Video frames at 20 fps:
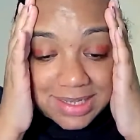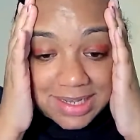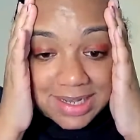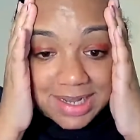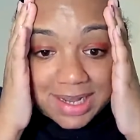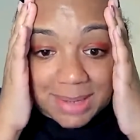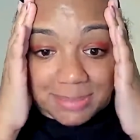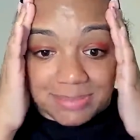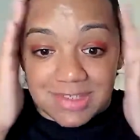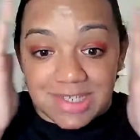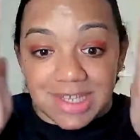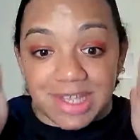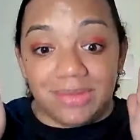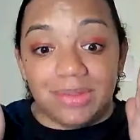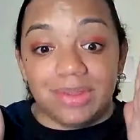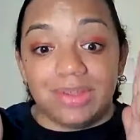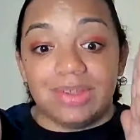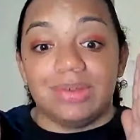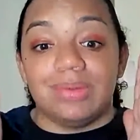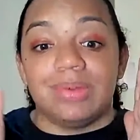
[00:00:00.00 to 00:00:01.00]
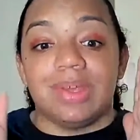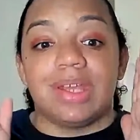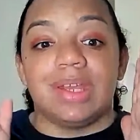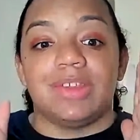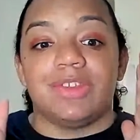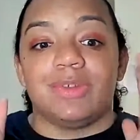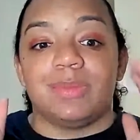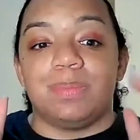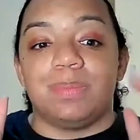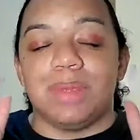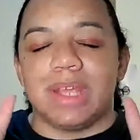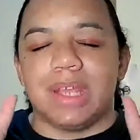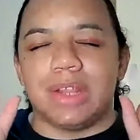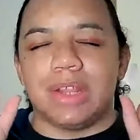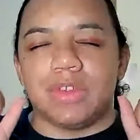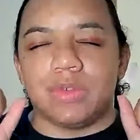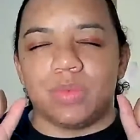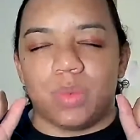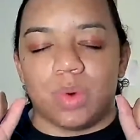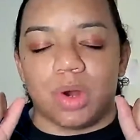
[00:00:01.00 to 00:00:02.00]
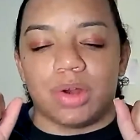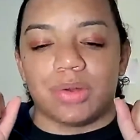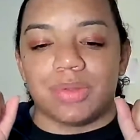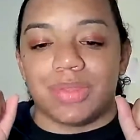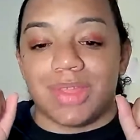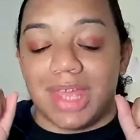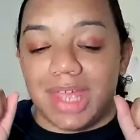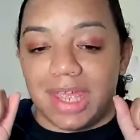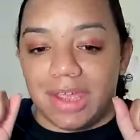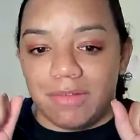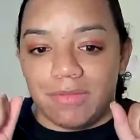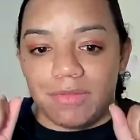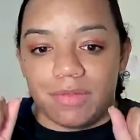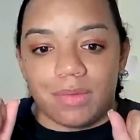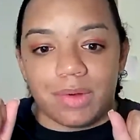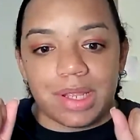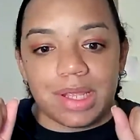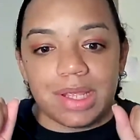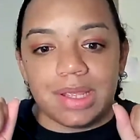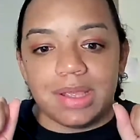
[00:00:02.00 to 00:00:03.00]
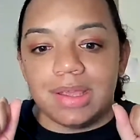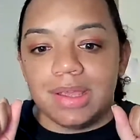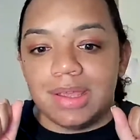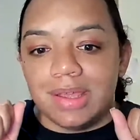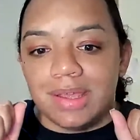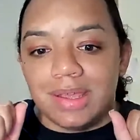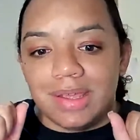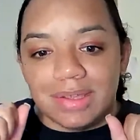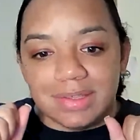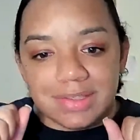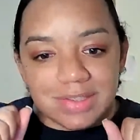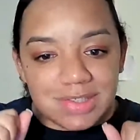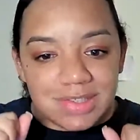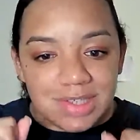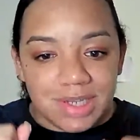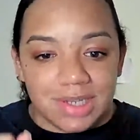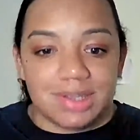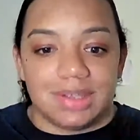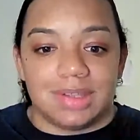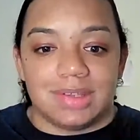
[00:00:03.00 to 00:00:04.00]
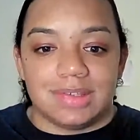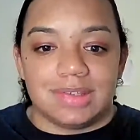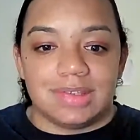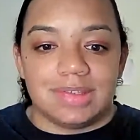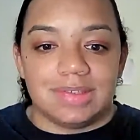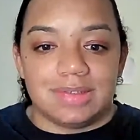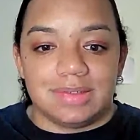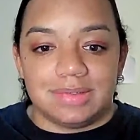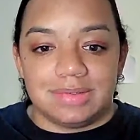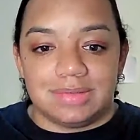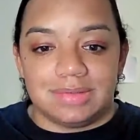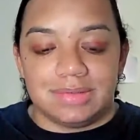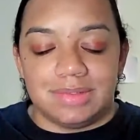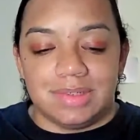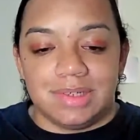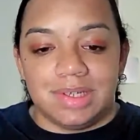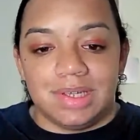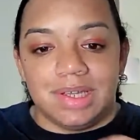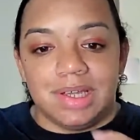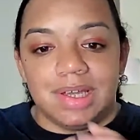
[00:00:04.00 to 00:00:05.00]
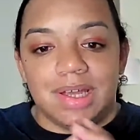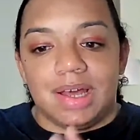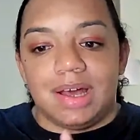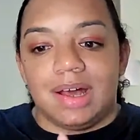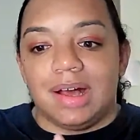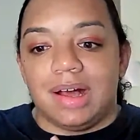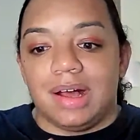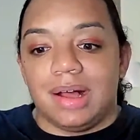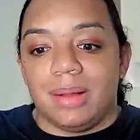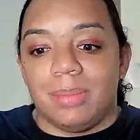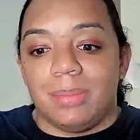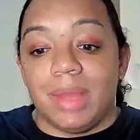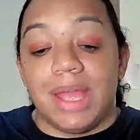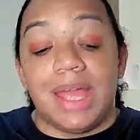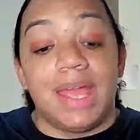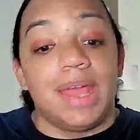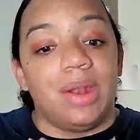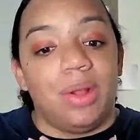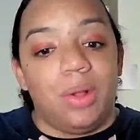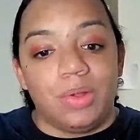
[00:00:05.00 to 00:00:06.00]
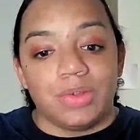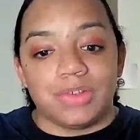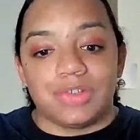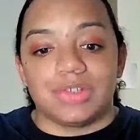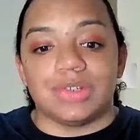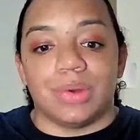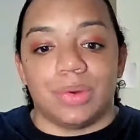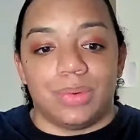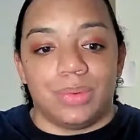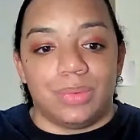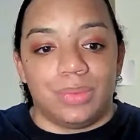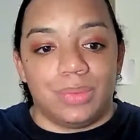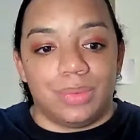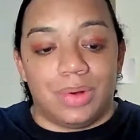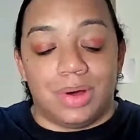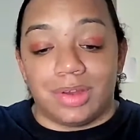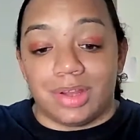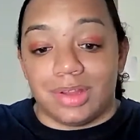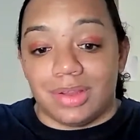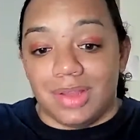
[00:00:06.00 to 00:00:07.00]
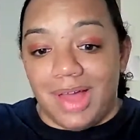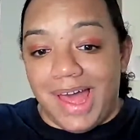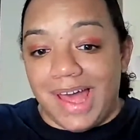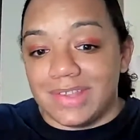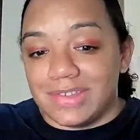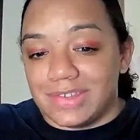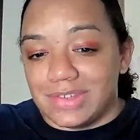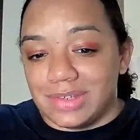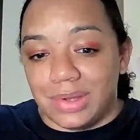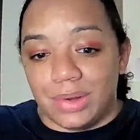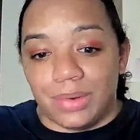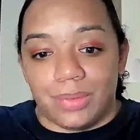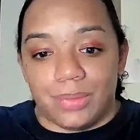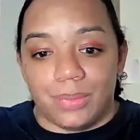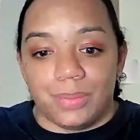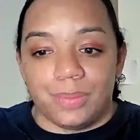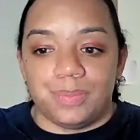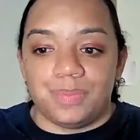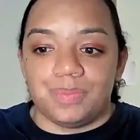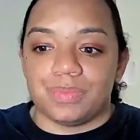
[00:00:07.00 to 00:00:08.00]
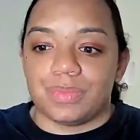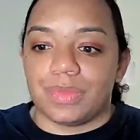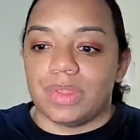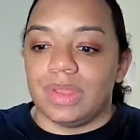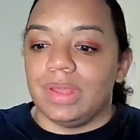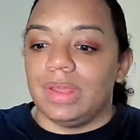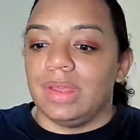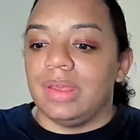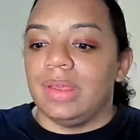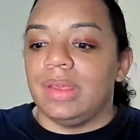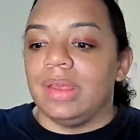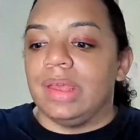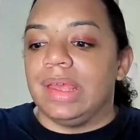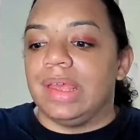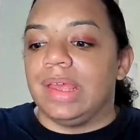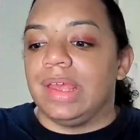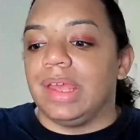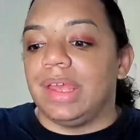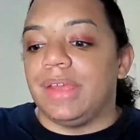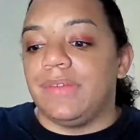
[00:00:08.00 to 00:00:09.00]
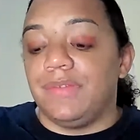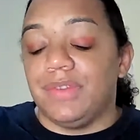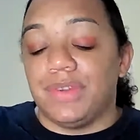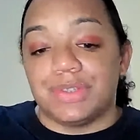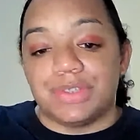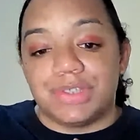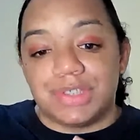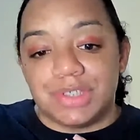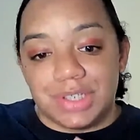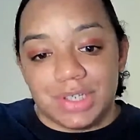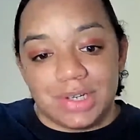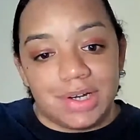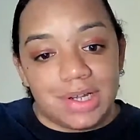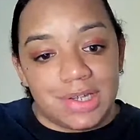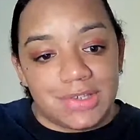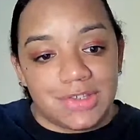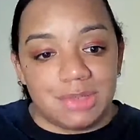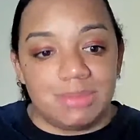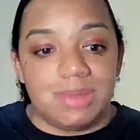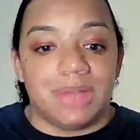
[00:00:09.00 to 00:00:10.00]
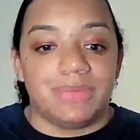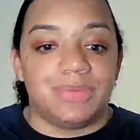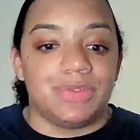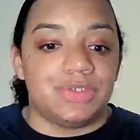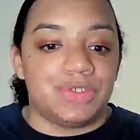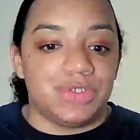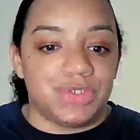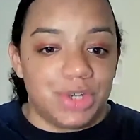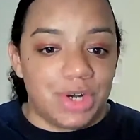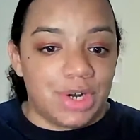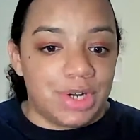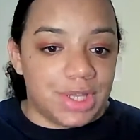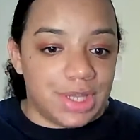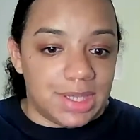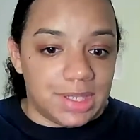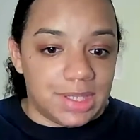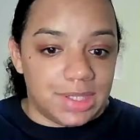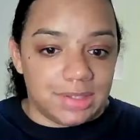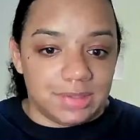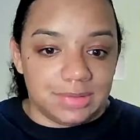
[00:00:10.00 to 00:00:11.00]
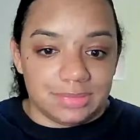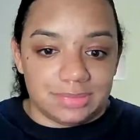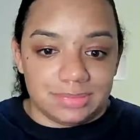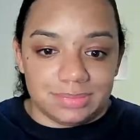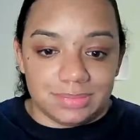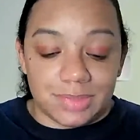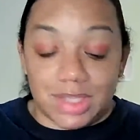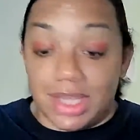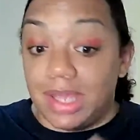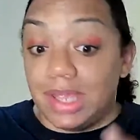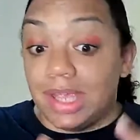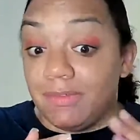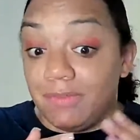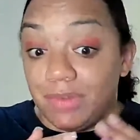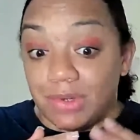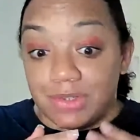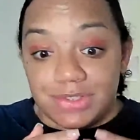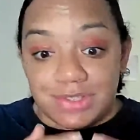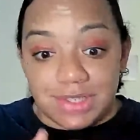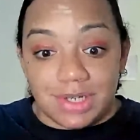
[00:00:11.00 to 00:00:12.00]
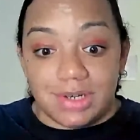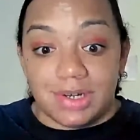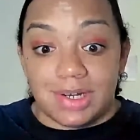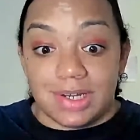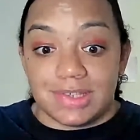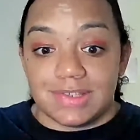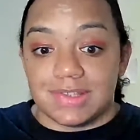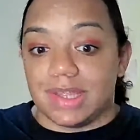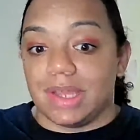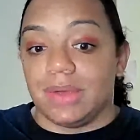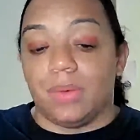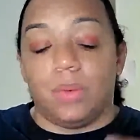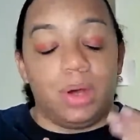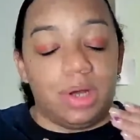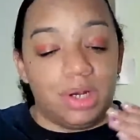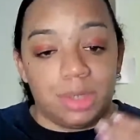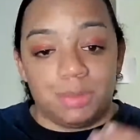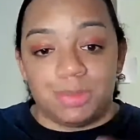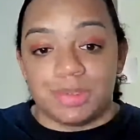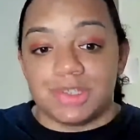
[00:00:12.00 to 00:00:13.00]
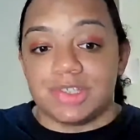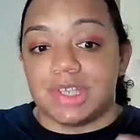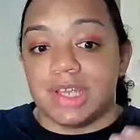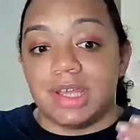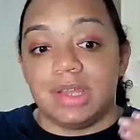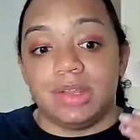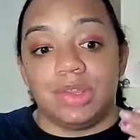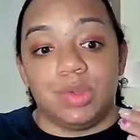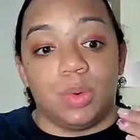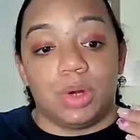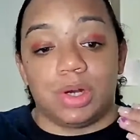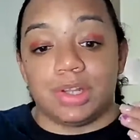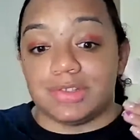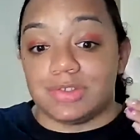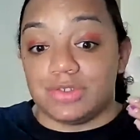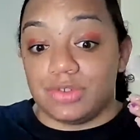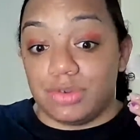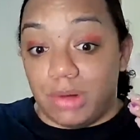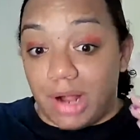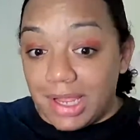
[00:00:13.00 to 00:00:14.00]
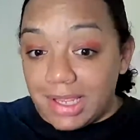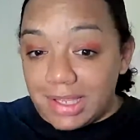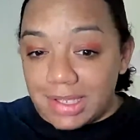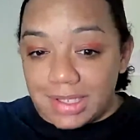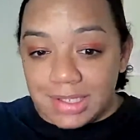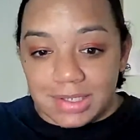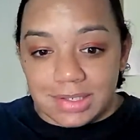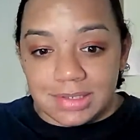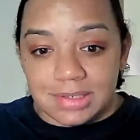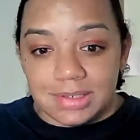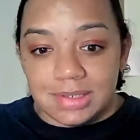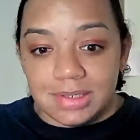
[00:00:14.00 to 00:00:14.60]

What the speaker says: I'm telling you, it is worth every second. And also, on a last note, if you're serious about this journey, okay, if you're serious, like 100%, you want to try it,